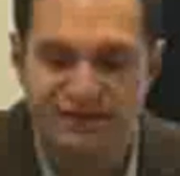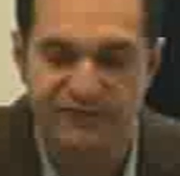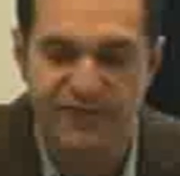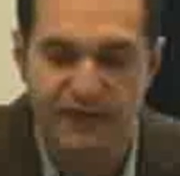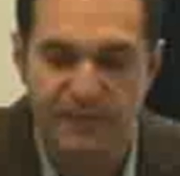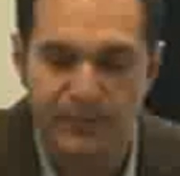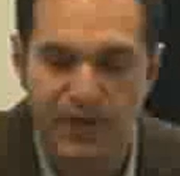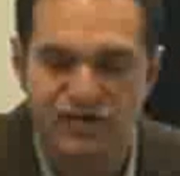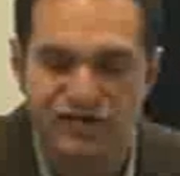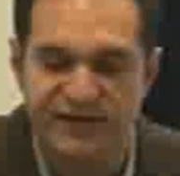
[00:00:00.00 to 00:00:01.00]
development
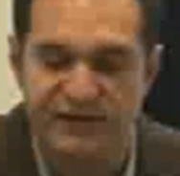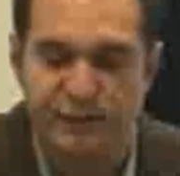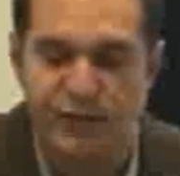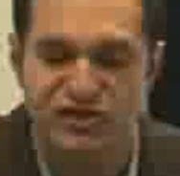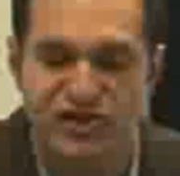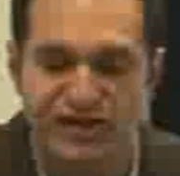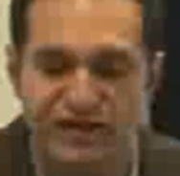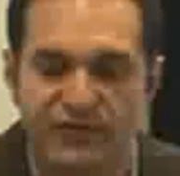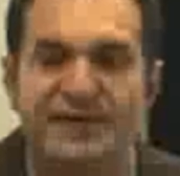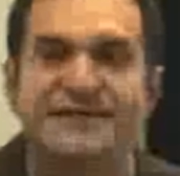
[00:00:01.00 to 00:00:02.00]
projects, and exploration
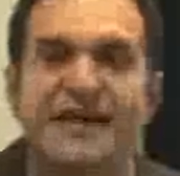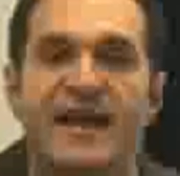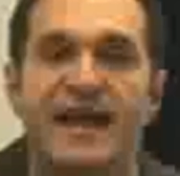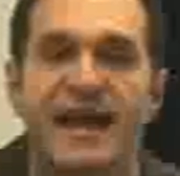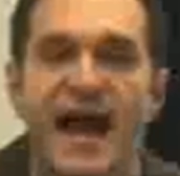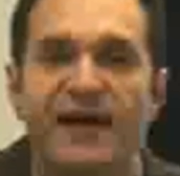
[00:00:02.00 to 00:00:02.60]
activities in